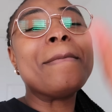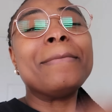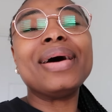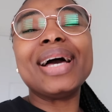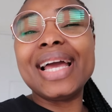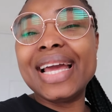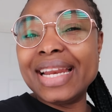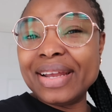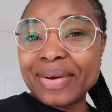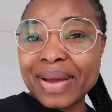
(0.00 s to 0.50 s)

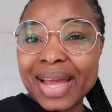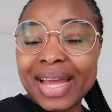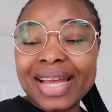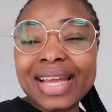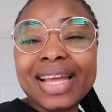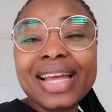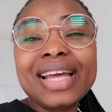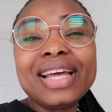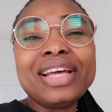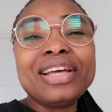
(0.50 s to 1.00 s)
But
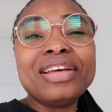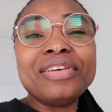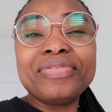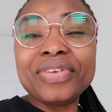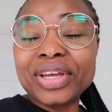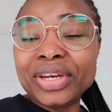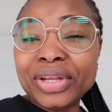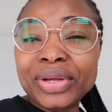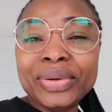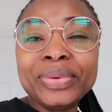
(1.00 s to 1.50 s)
anyway, if
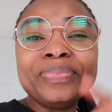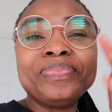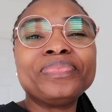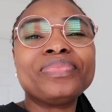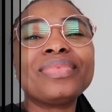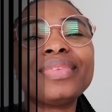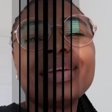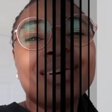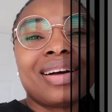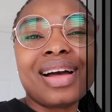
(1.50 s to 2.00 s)
you're
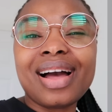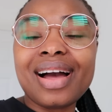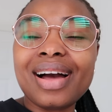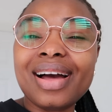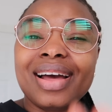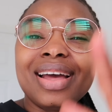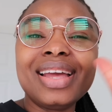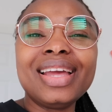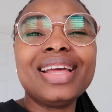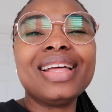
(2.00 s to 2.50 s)
new,
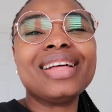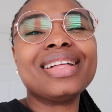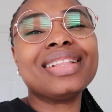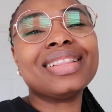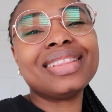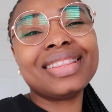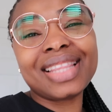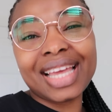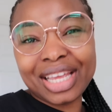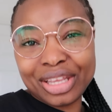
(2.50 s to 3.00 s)
hi,
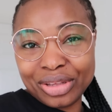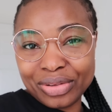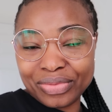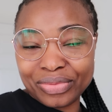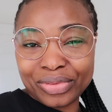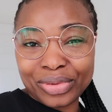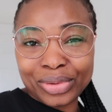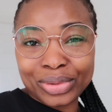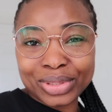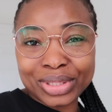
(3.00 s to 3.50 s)
thank you
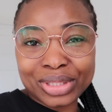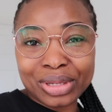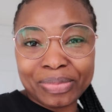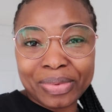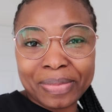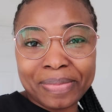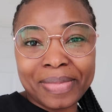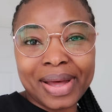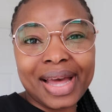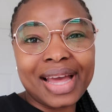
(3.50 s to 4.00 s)
for
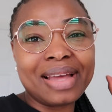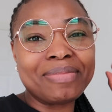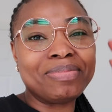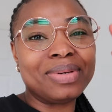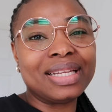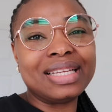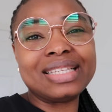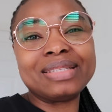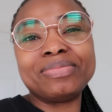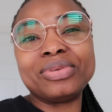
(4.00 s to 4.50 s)
stopping by.
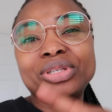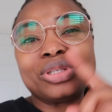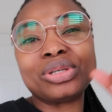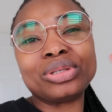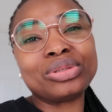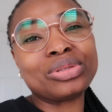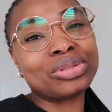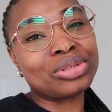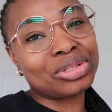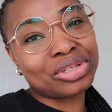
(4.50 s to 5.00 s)
Please be
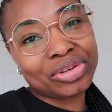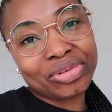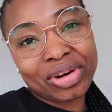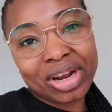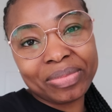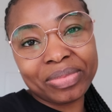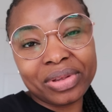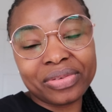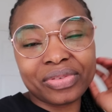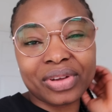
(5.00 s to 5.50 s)
sure to
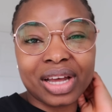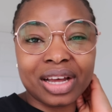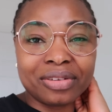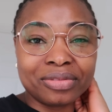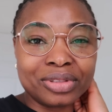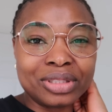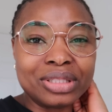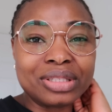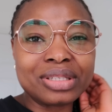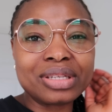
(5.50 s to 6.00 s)
subscribe if you
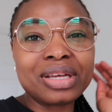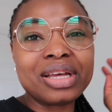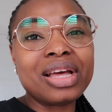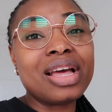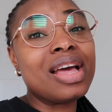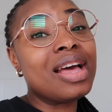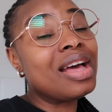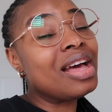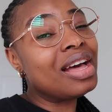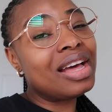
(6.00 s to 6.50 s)
haven't.
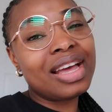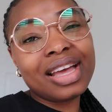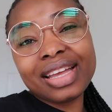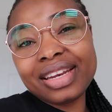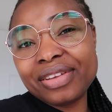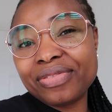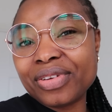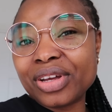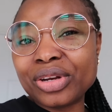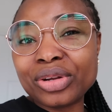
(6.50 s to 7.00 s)

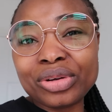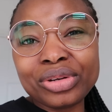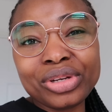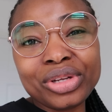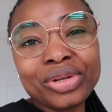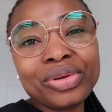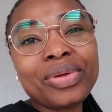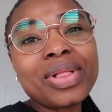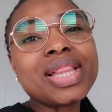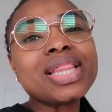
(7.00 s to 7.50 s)
And if you're not
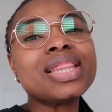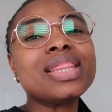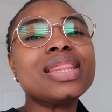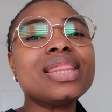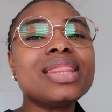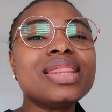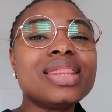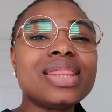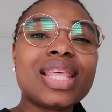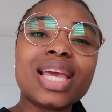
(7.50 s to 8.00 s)
new,
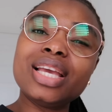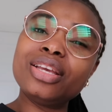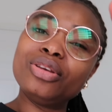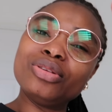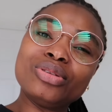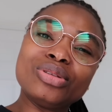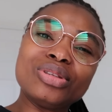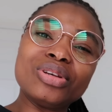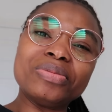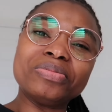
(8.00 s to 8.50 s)
thank
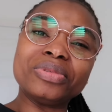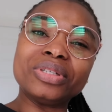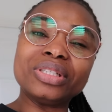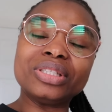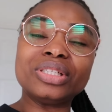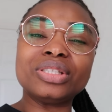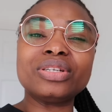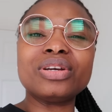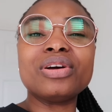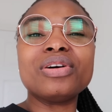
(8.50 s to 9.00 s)
you so
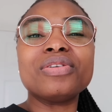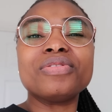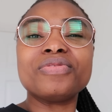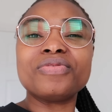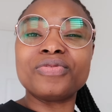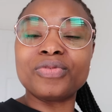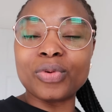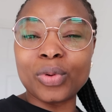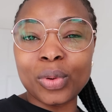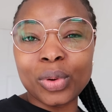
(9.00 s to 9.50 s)
much
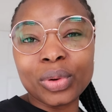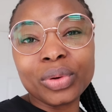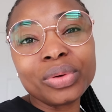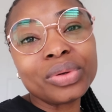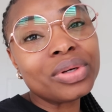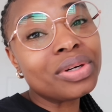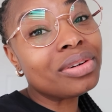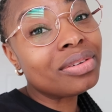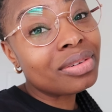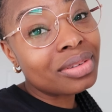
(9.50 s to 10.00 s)

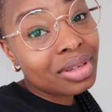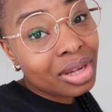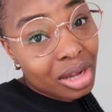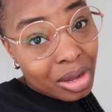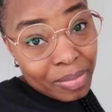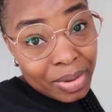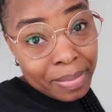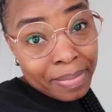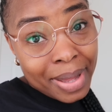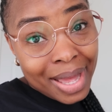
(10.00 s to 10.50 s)
for
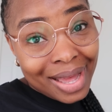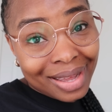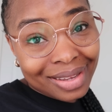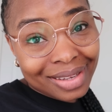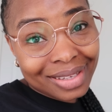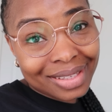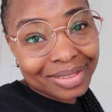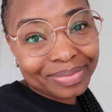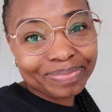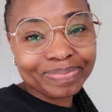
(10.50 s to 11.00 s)
coming
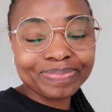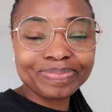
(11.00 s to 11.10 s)
back.